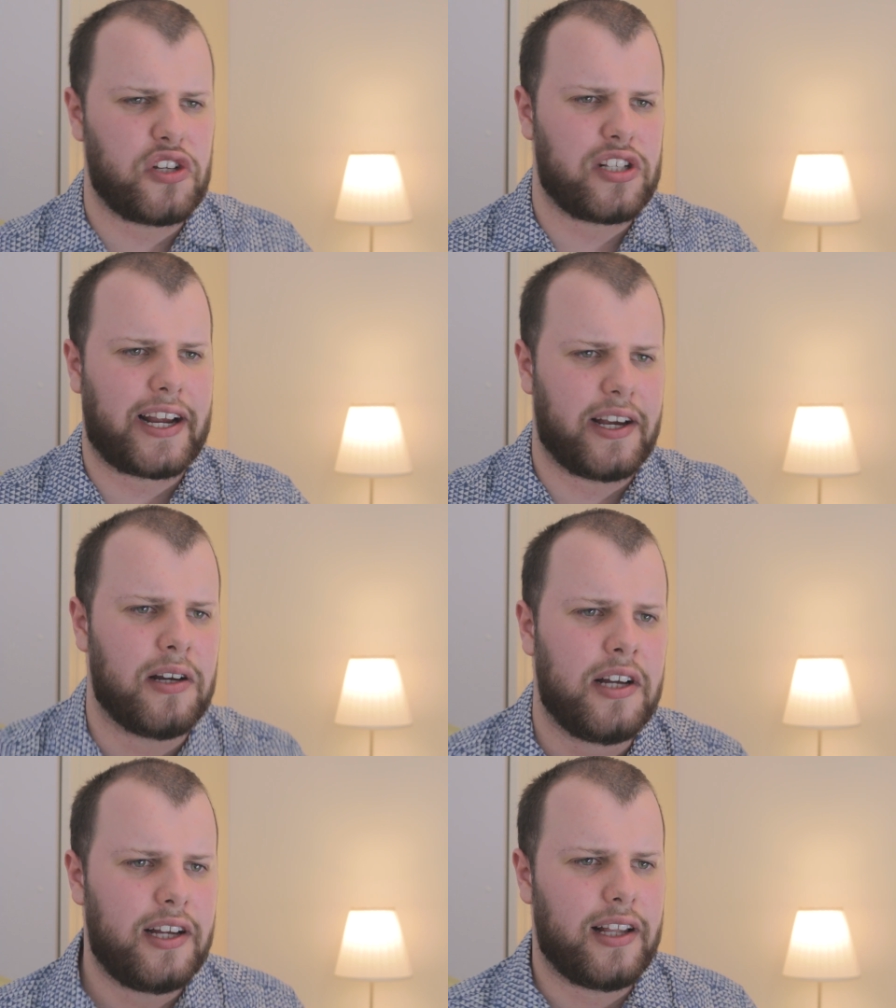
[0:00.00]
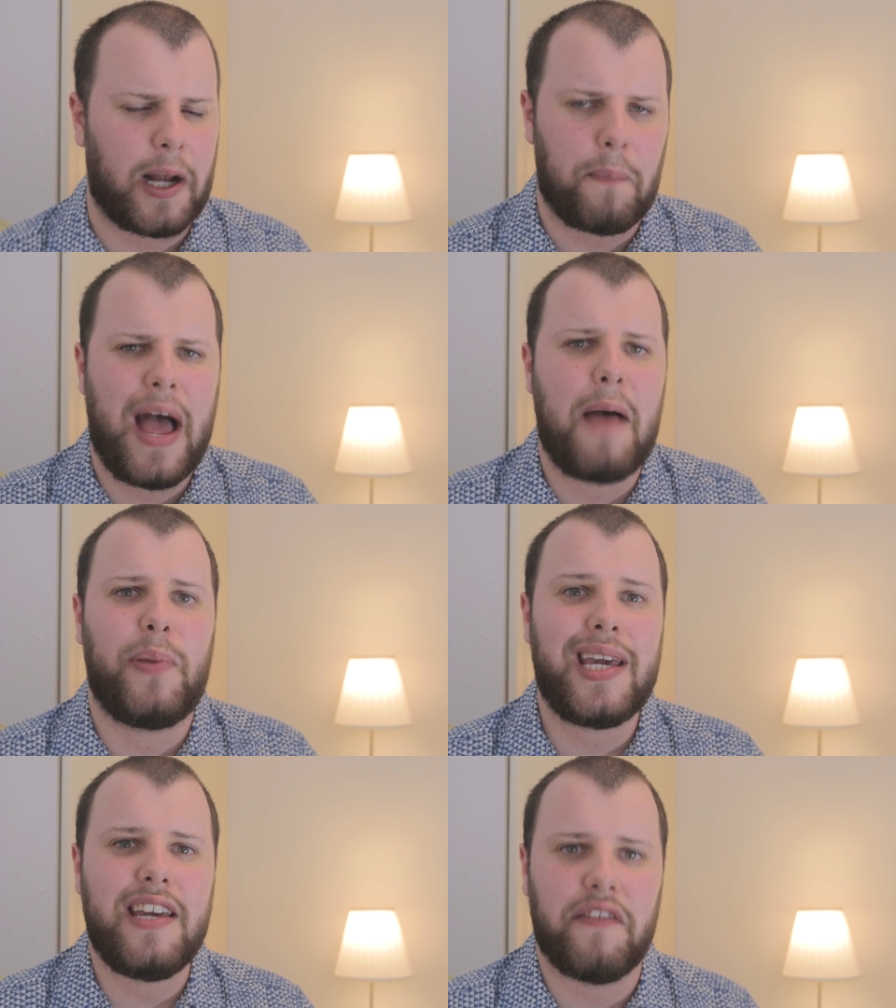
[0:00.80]
of just like a like a pet
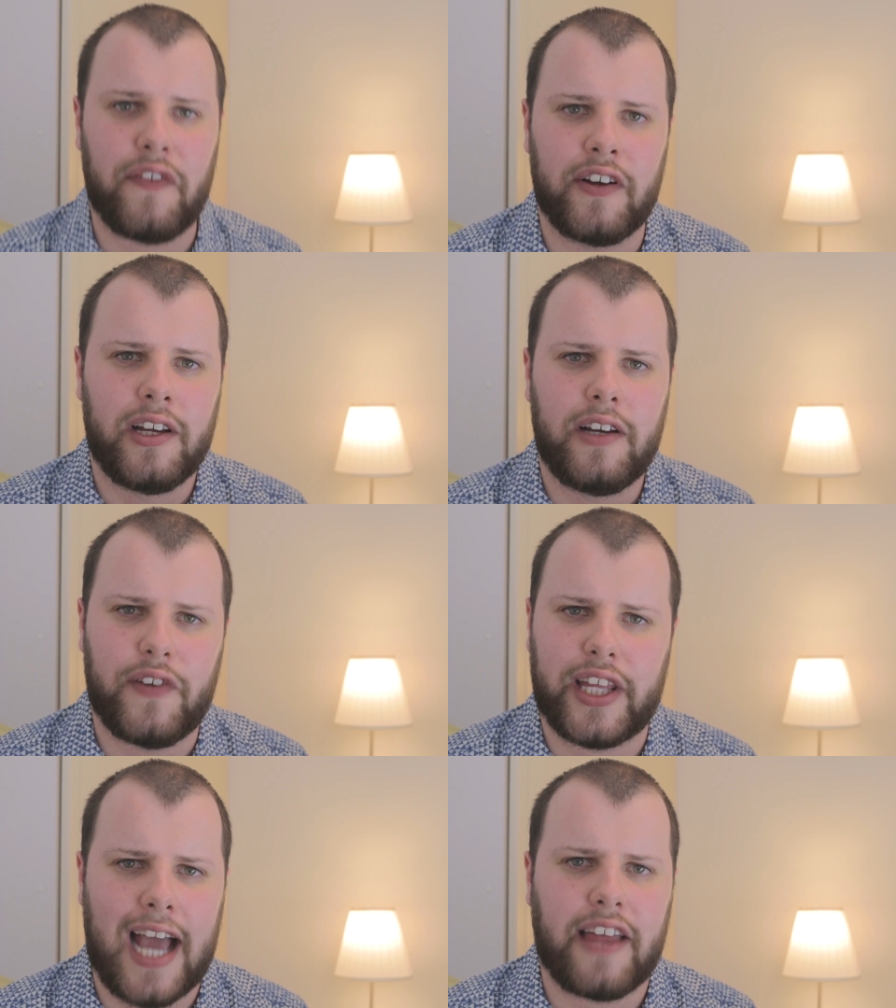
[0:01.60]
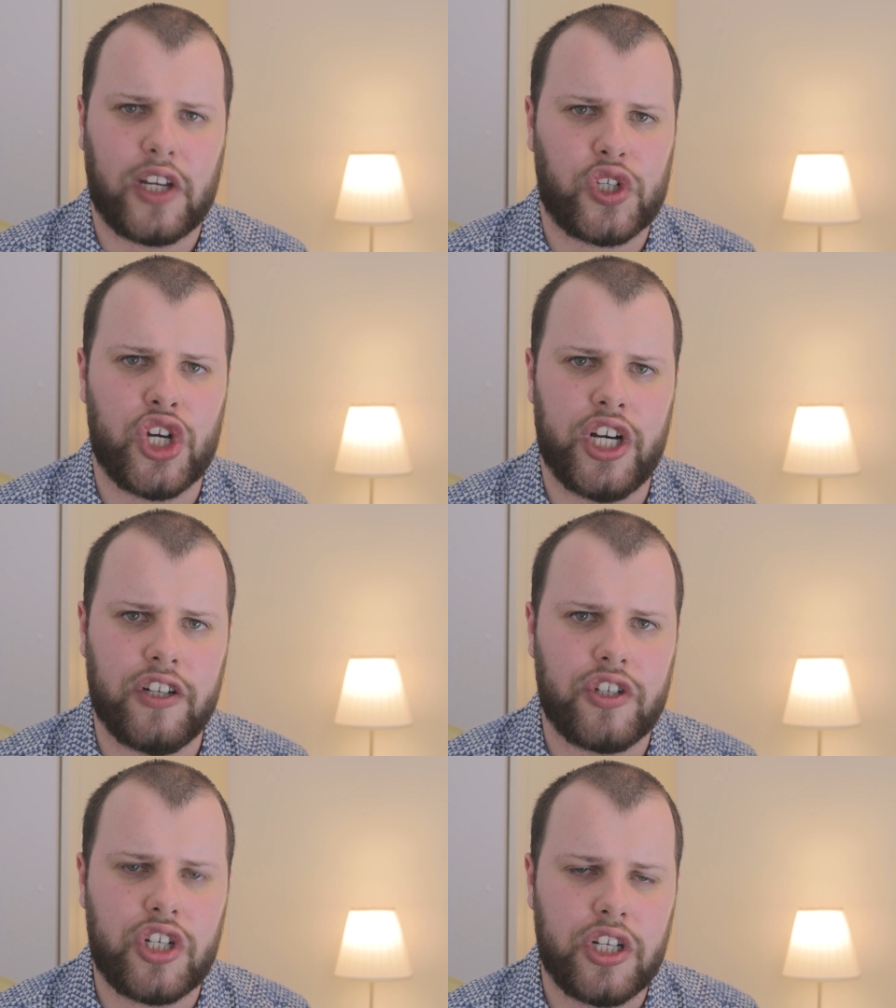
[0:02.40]
peeve for the Catholic Church.
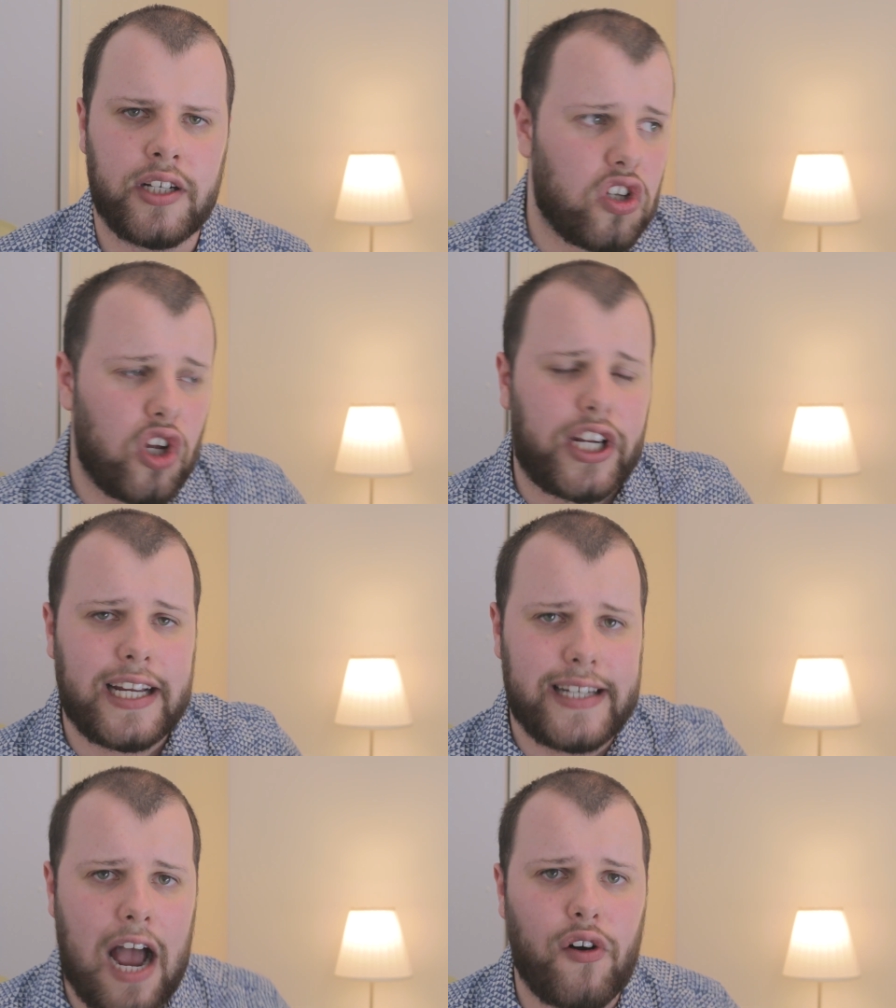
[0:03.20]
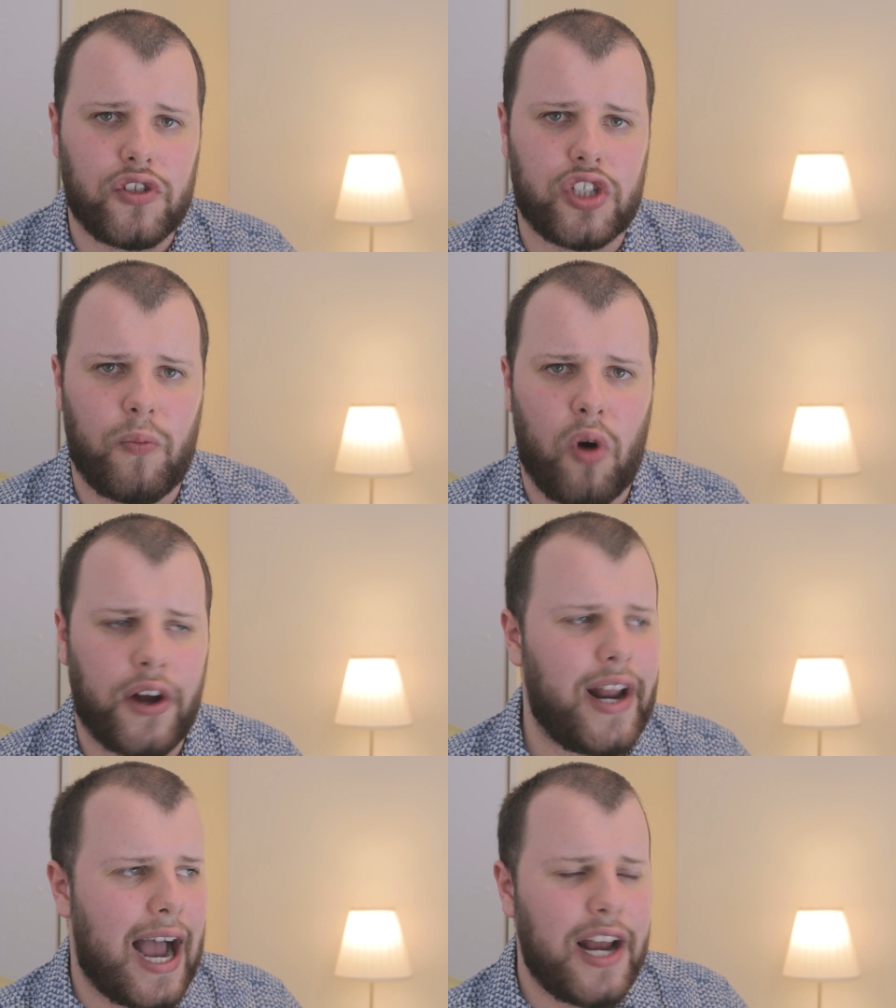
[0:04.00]
If that's not looking down on
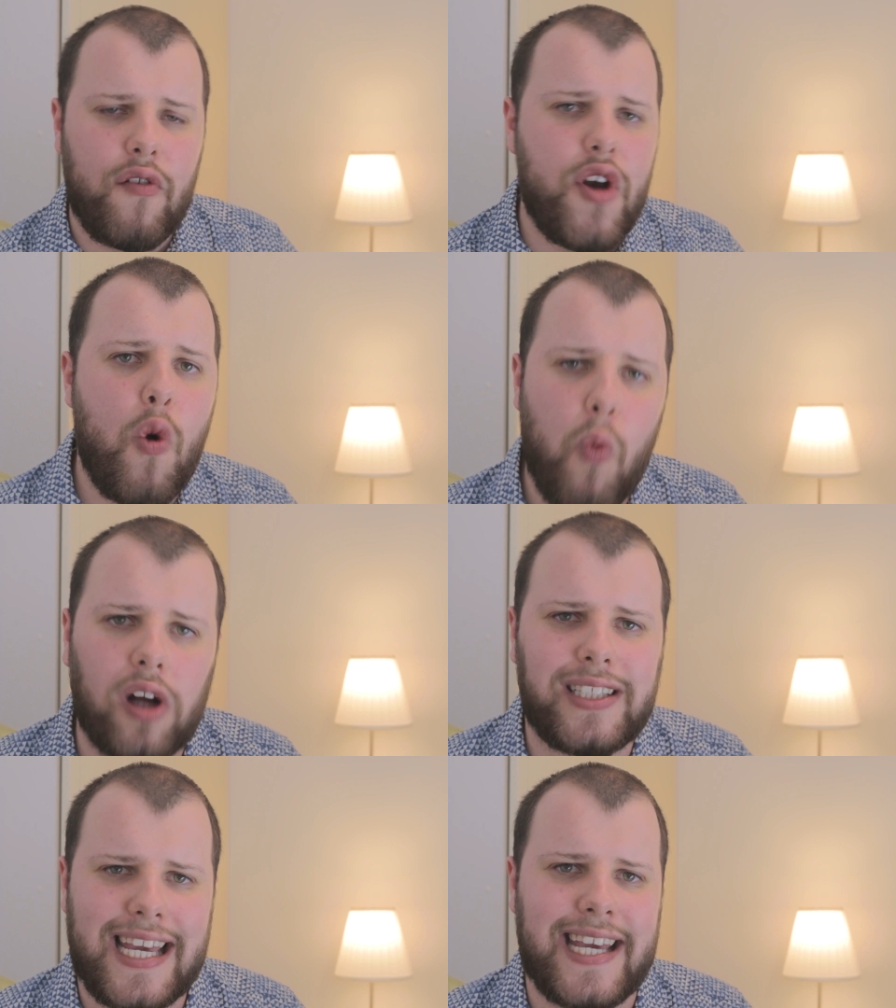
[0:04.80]
someone, I don't know what